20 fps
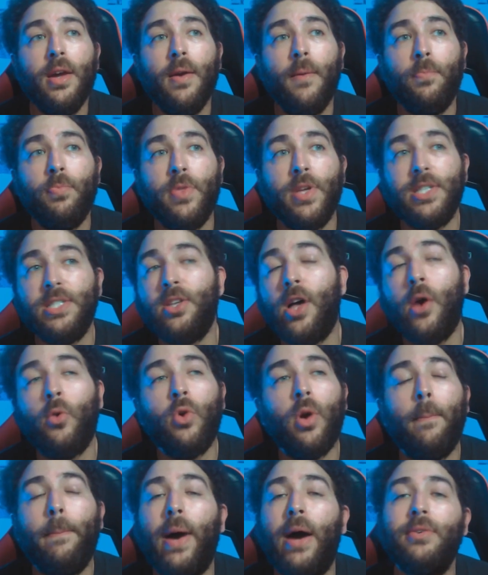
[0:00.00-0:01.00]
This song
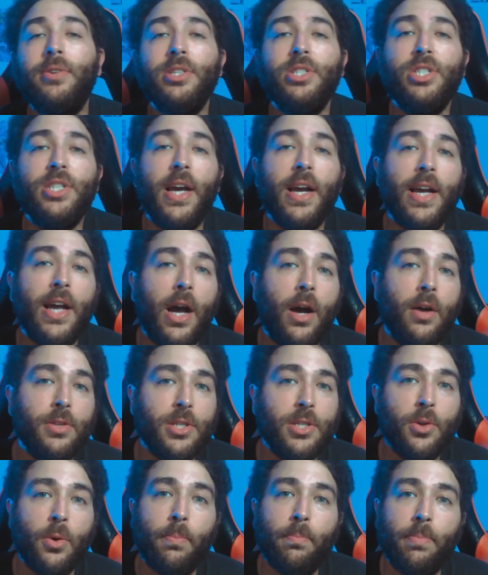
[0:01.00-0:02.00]
we're about to check out,
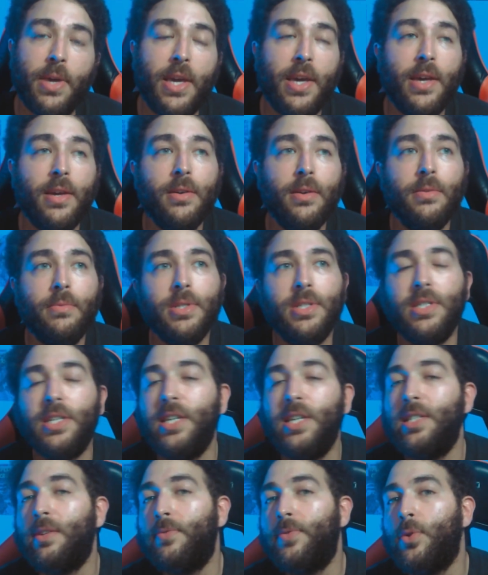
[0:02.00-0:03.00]
So Be It, was
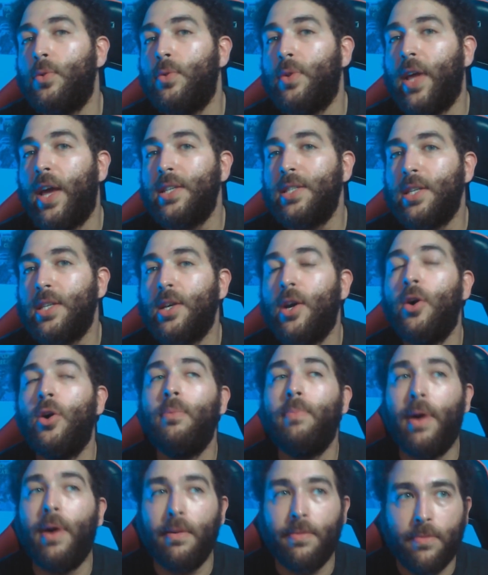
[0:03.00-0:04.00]
teased a few days ago
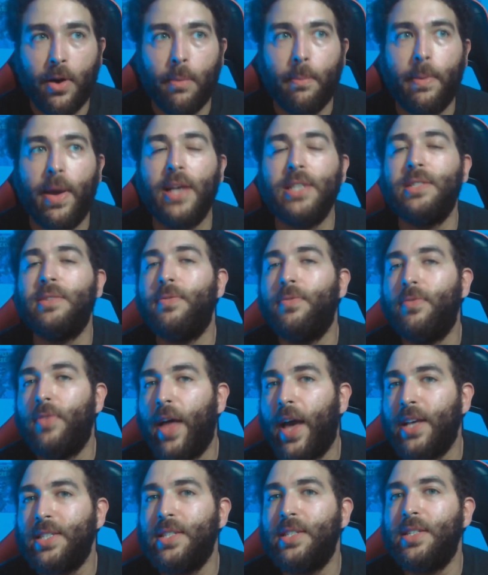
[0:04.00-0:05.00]
by Funkmaster
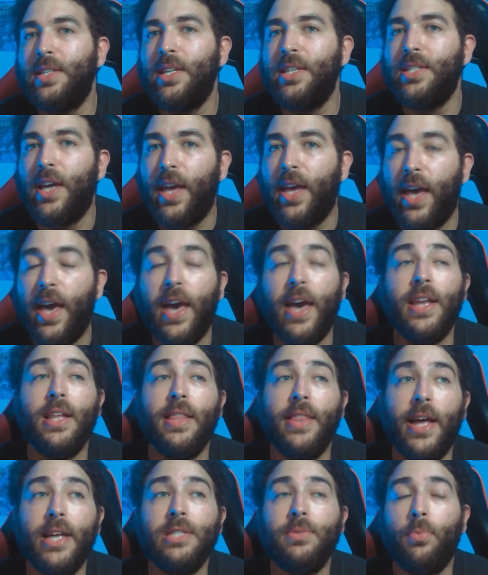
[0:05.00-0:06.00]
Flex and DJ Head,
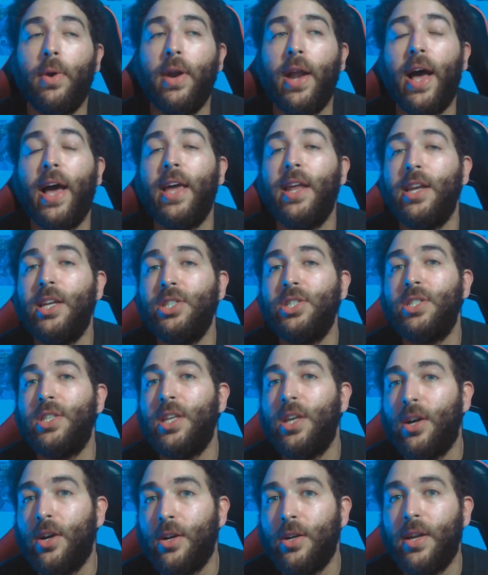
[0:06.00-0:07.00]
and that's when I initially
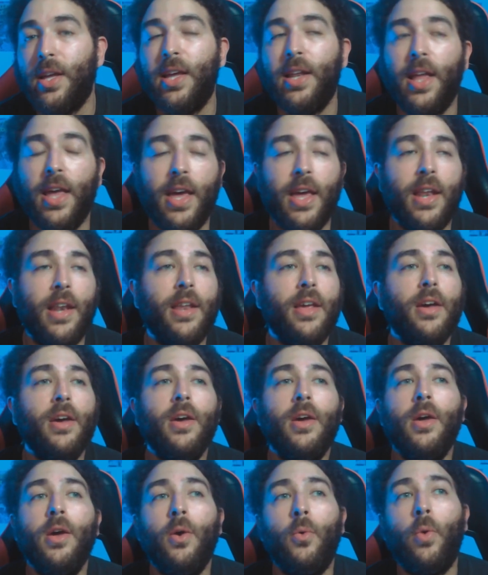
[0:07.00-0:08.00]
heard it. And
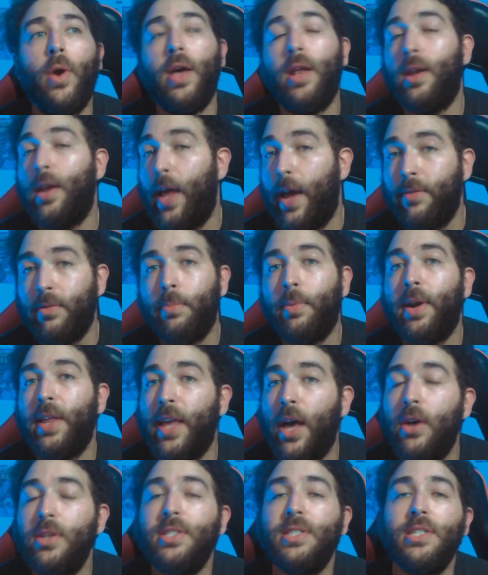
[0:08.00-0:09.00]
when everybody
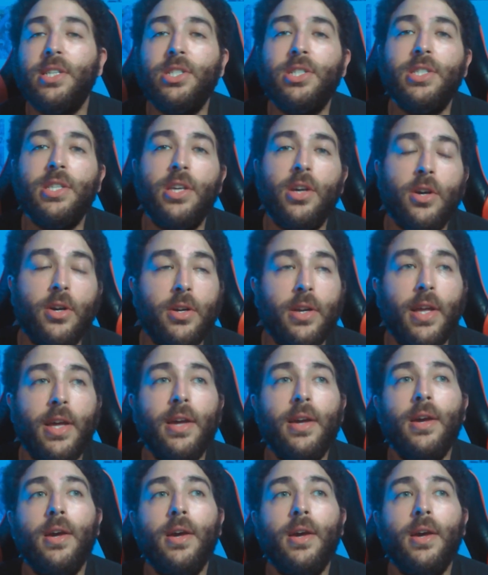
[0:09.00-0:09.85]
else initially heard it,